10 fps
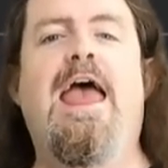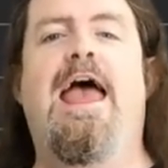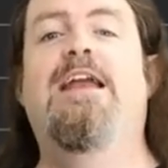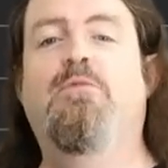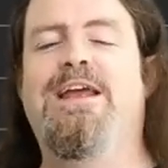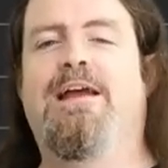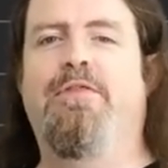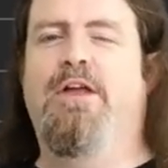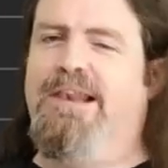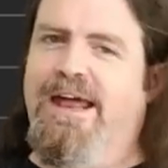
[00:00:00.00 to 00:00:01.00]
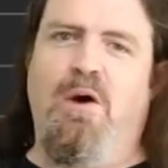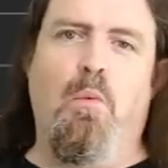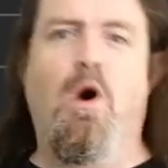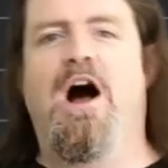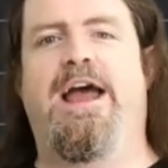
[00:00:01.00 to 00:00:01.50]
and we get the letter
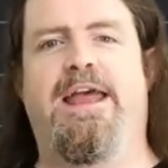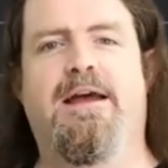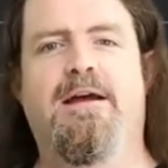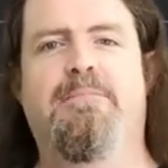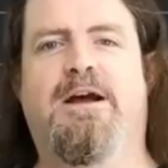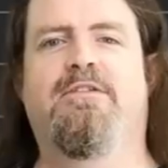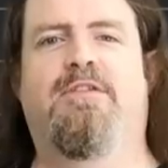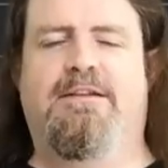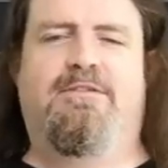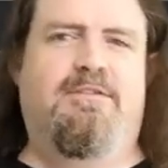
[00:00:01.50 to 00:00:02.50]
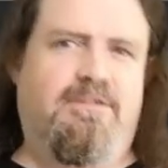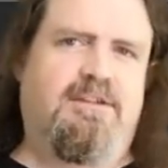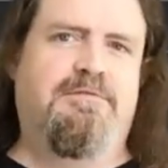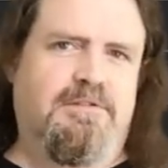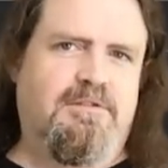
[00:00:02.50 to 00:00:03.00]
Y, because that's the
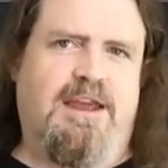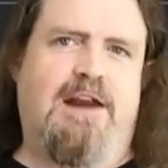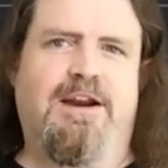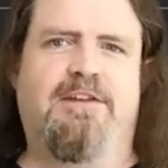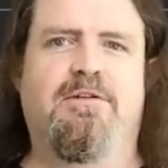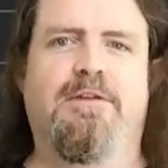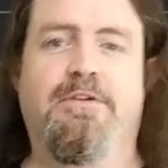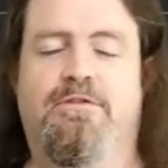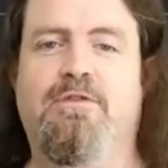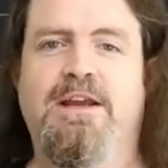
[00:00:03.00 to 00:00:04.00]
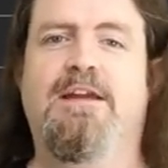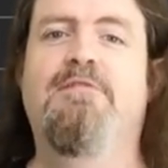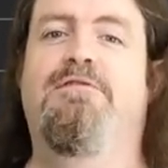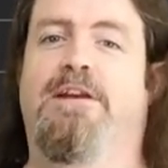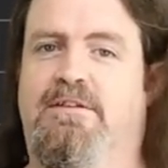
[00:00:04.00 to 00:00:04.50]
7th character in the string
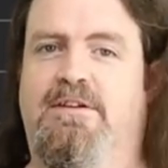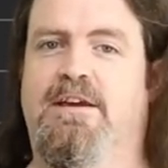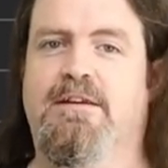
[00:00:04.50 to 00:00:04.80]
infinity,